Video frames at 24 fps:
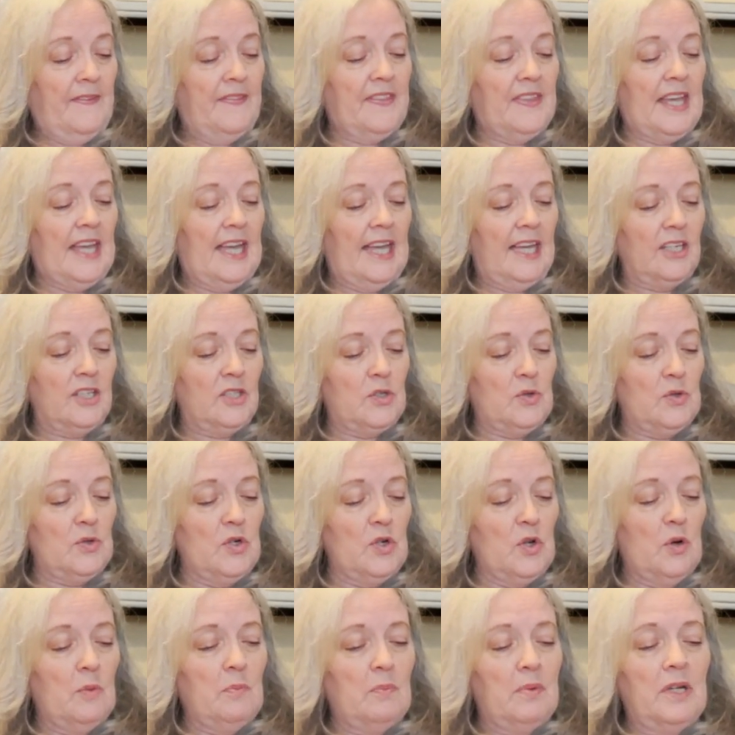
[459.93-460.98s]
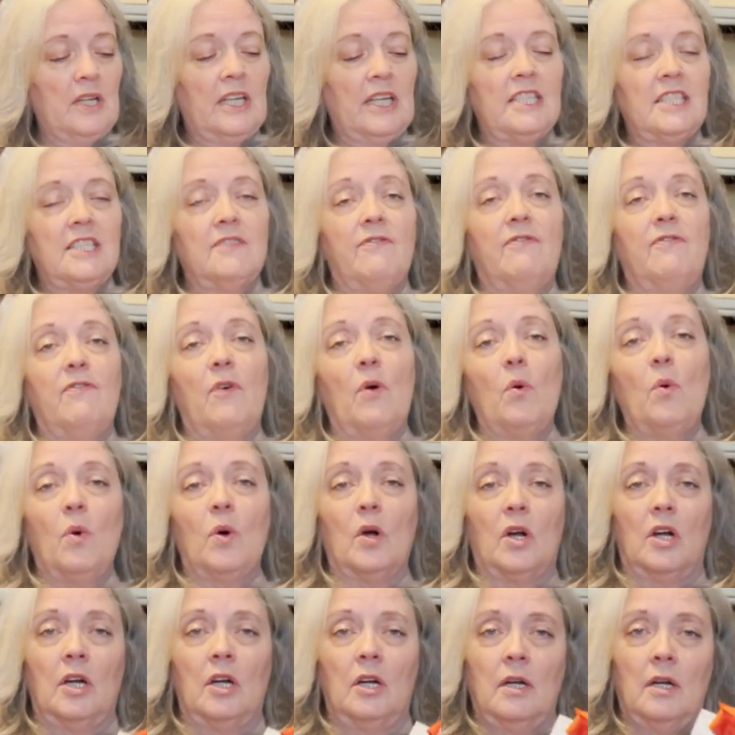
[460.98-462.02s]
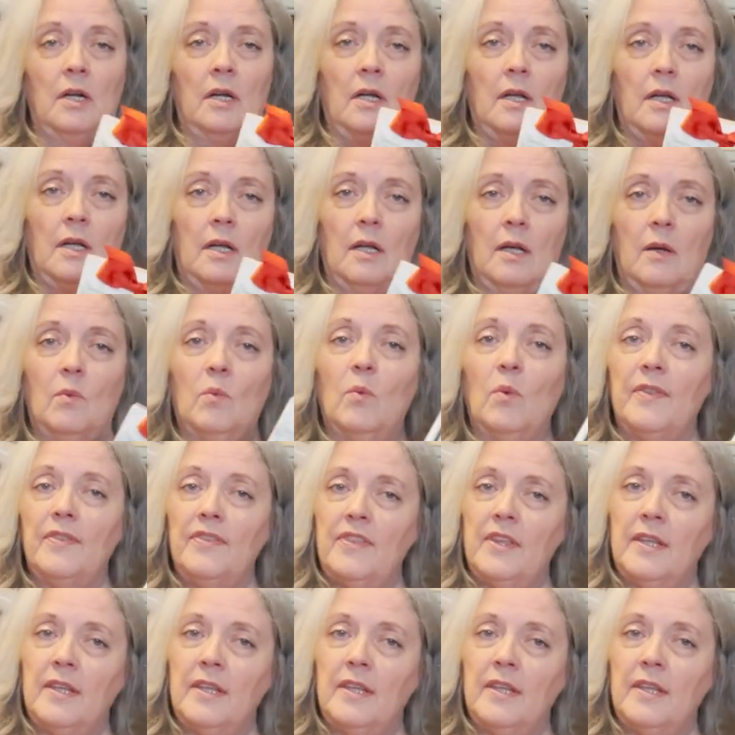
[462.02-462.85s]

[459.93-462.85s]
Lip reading: The extra notebook is one